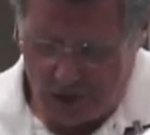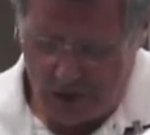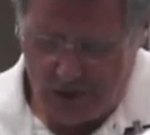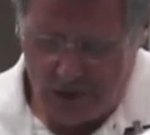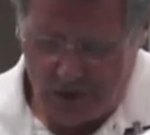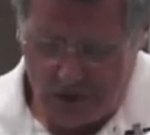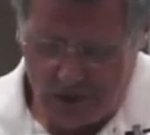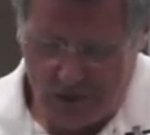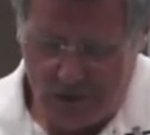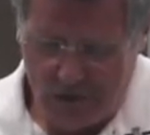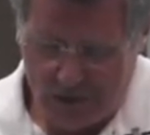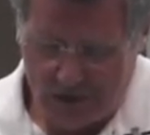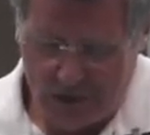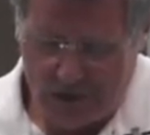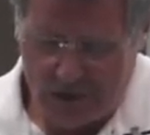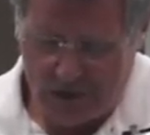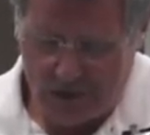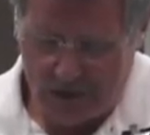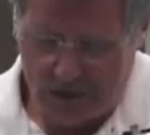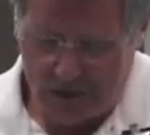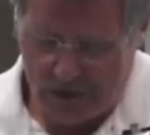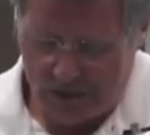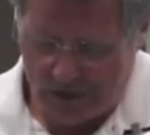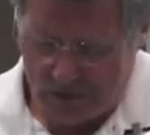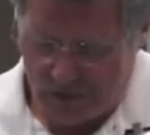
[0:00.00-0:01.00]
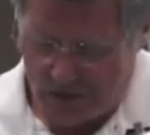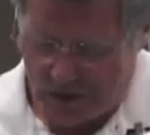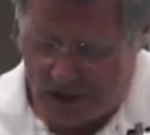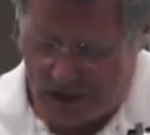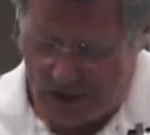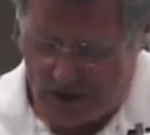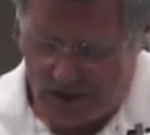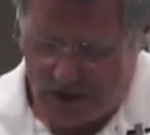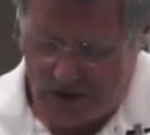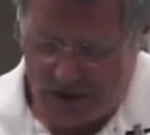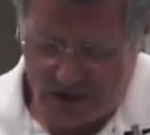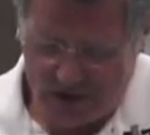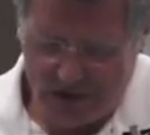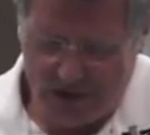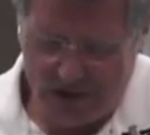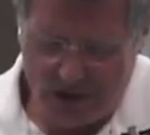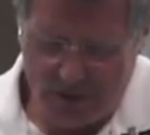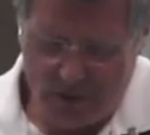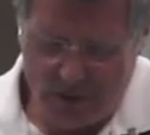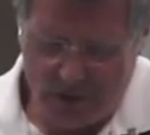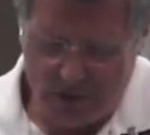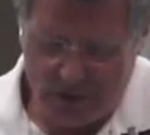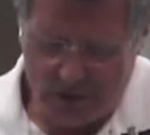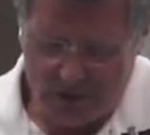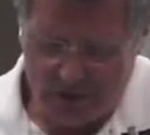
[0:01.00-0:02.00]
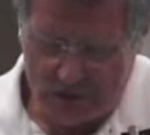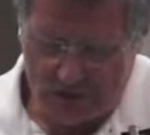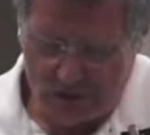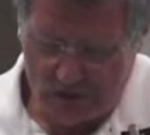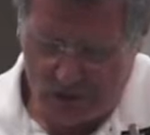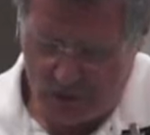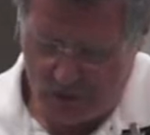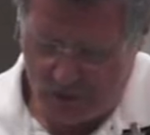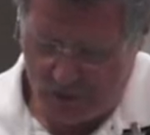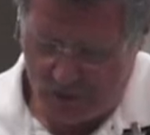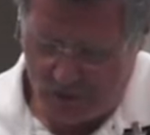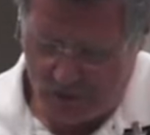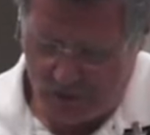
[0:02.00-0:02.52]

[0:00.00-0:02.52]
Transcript: and that is typically what